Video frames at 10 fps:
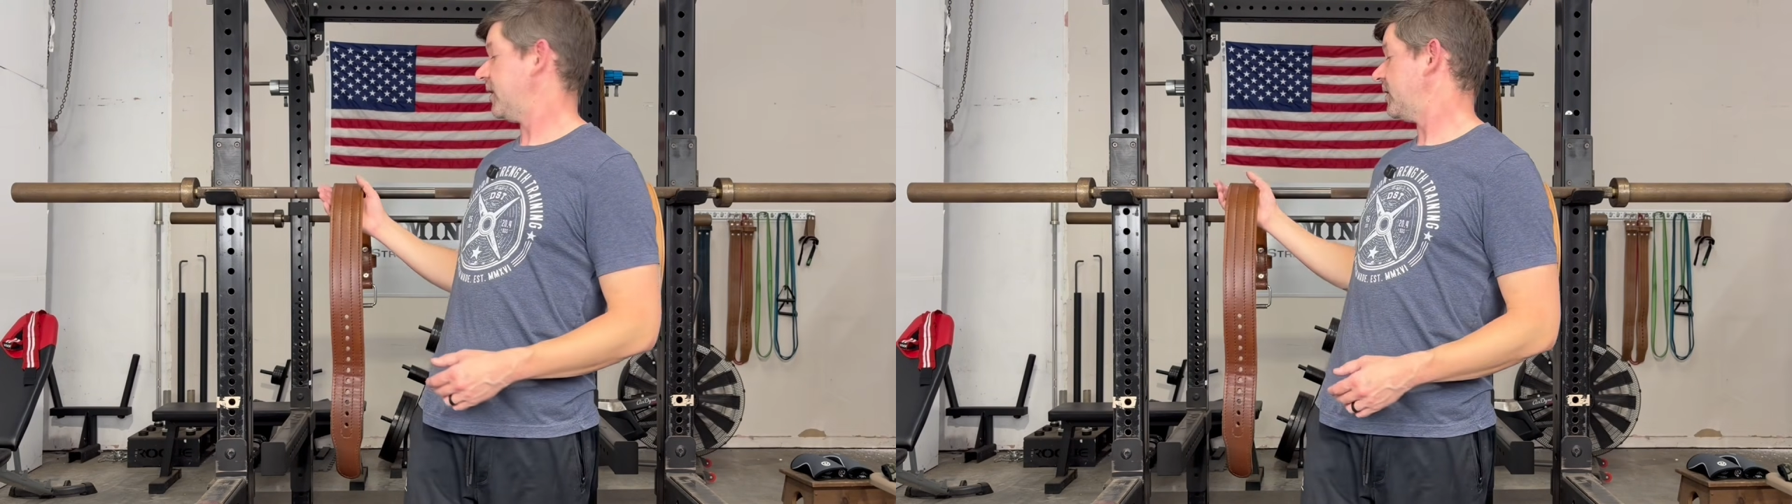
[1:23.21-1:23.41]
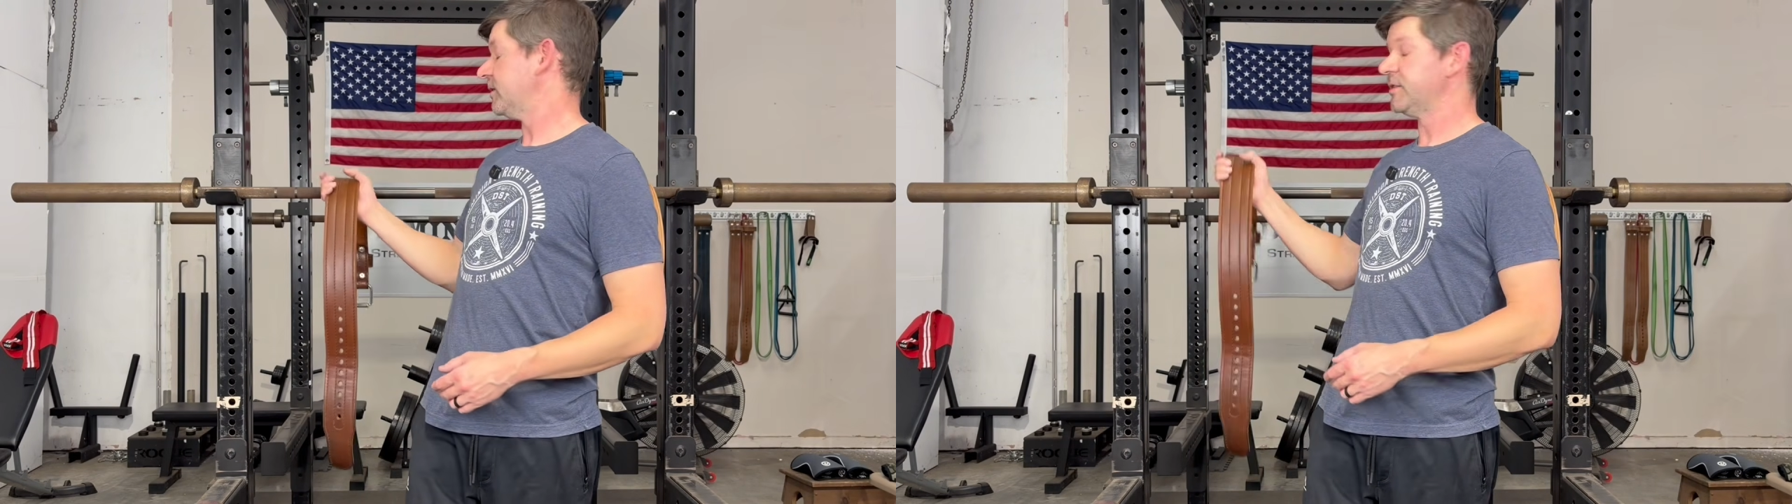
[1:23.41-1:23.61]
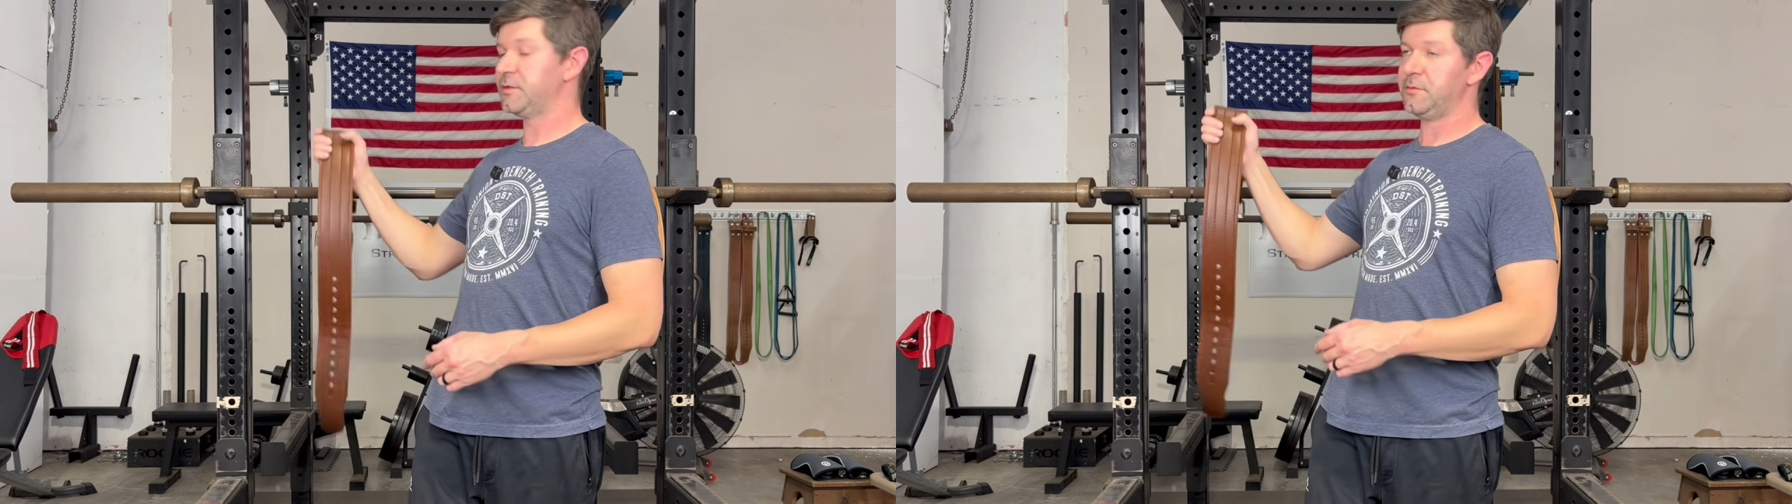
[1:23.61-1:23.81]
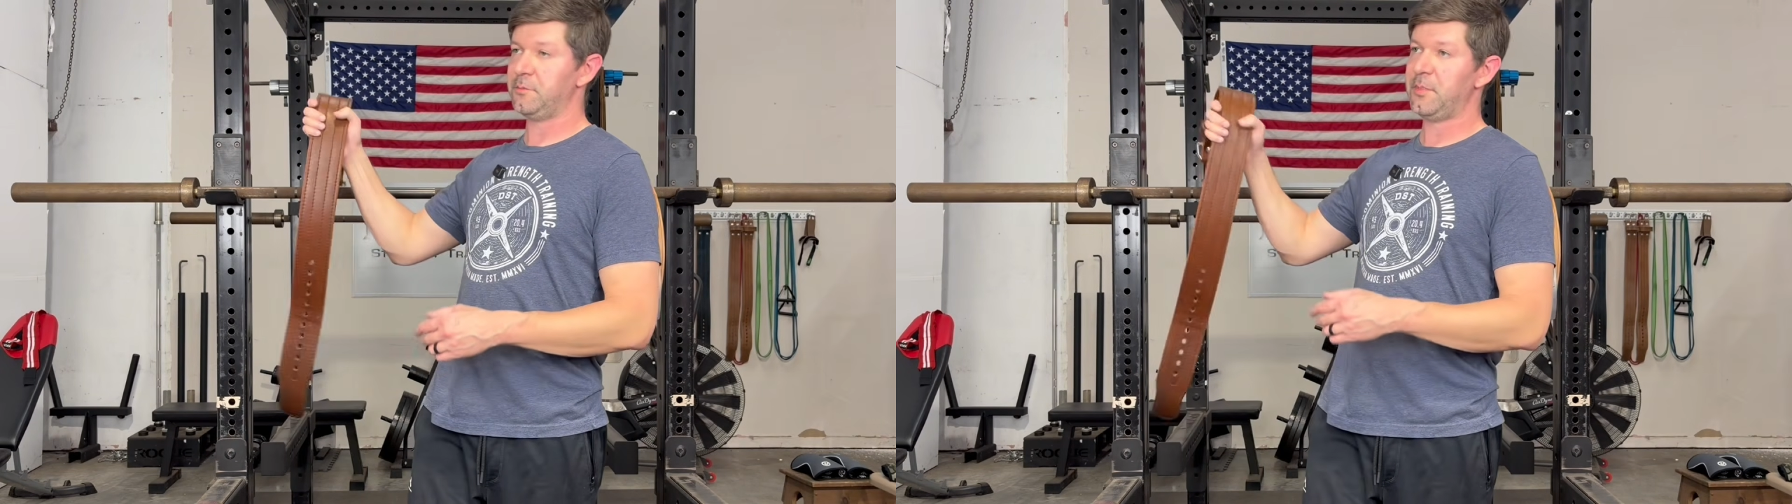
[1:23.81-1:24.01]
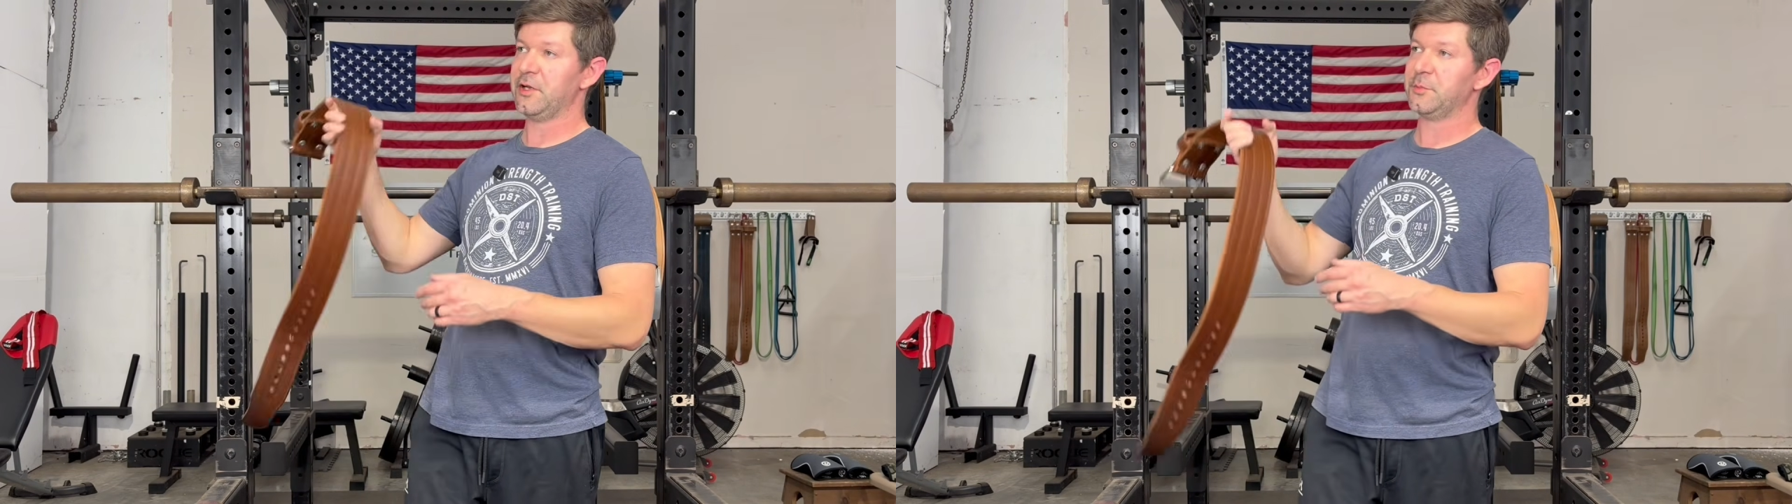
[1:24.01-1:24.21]
is
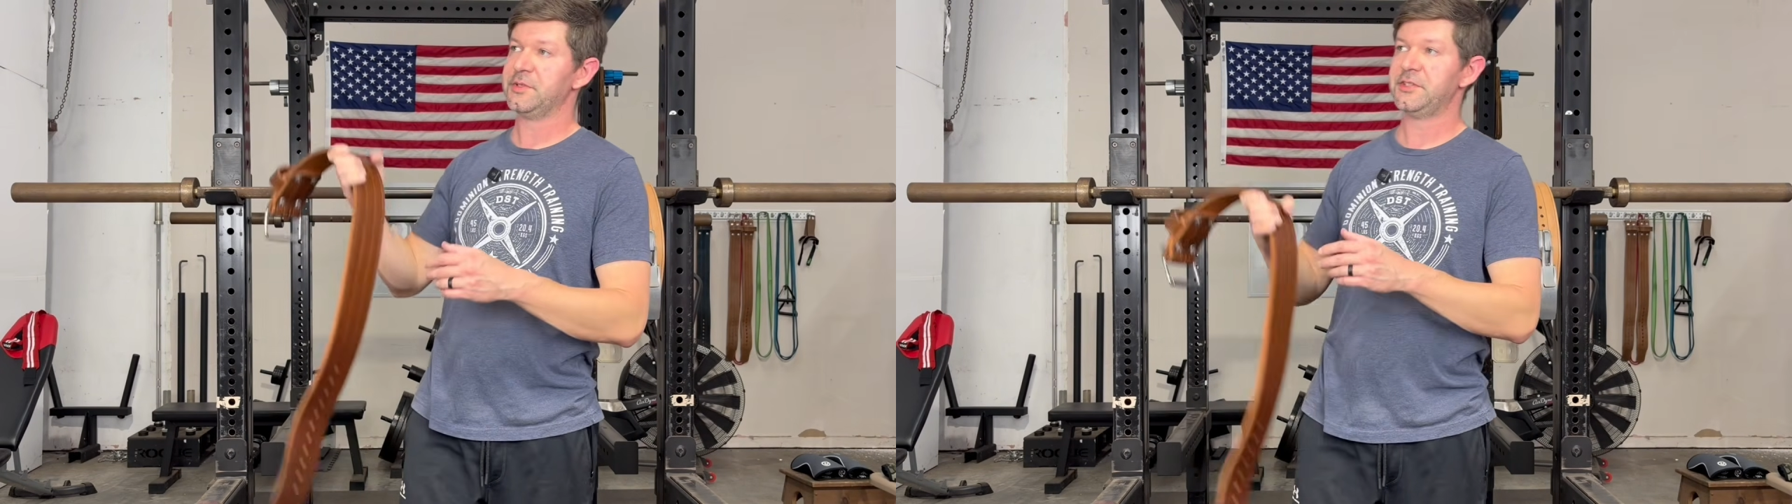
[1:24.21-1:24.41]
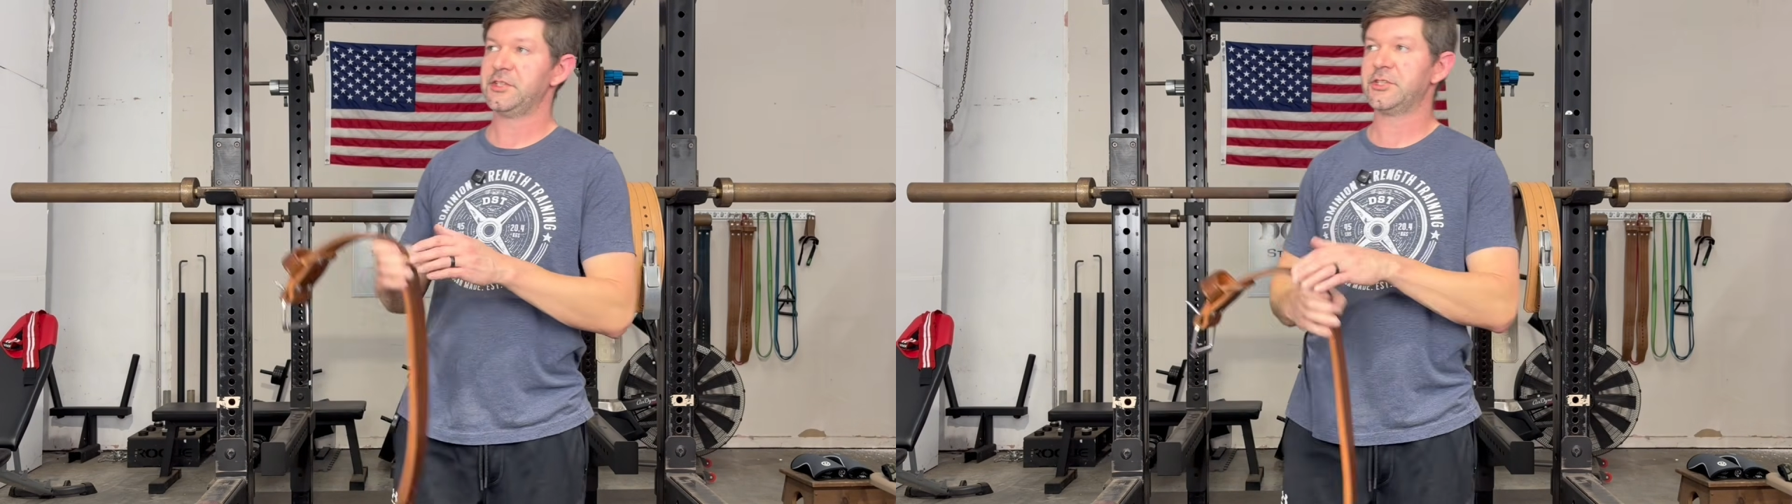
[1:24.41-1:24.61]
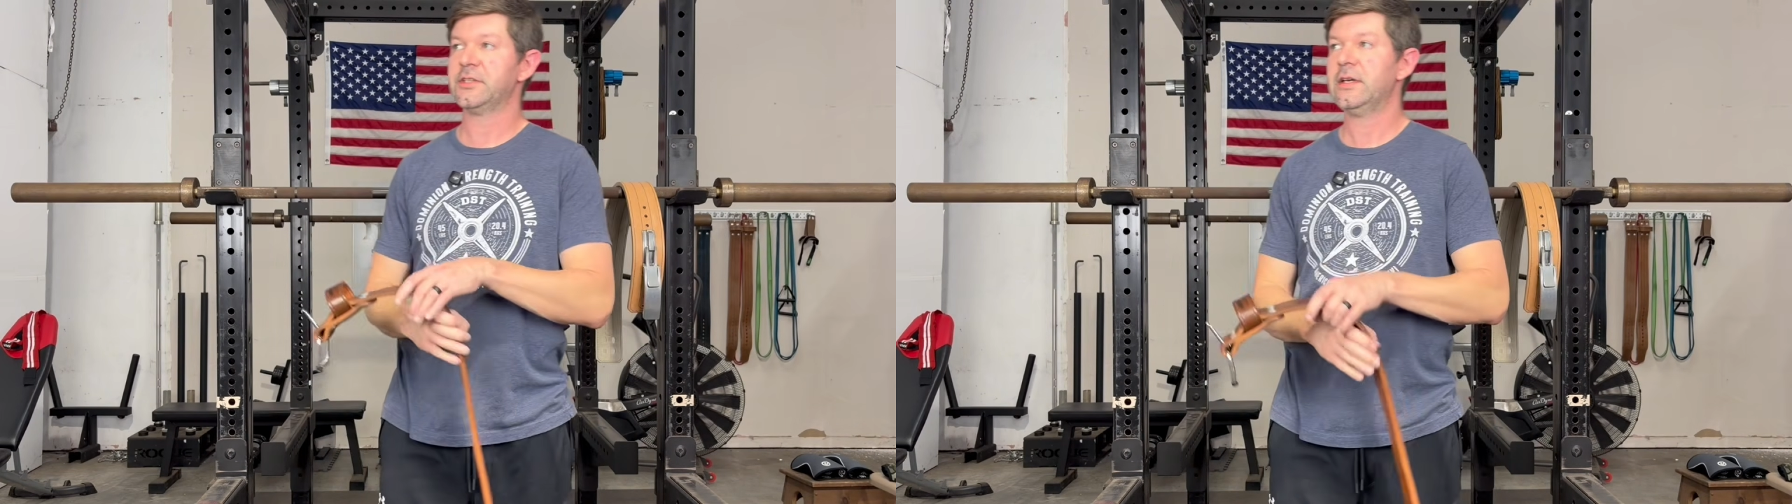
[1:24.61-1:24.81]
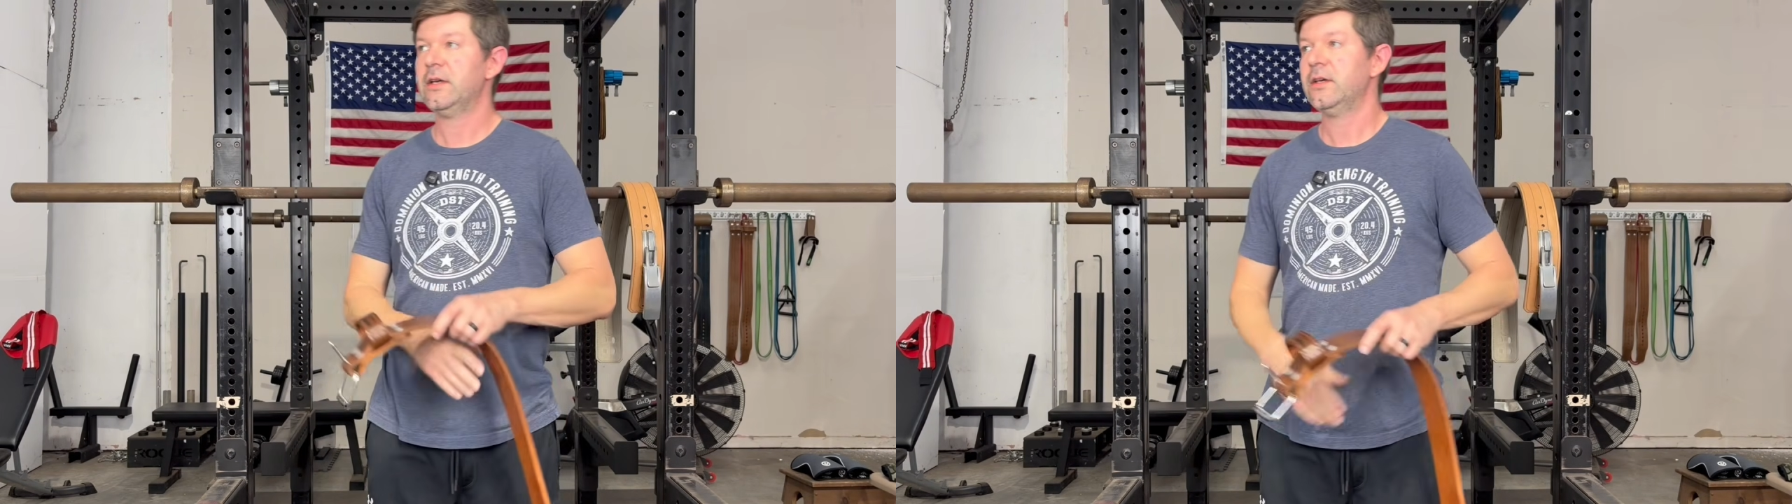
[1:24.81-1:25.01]
belt position.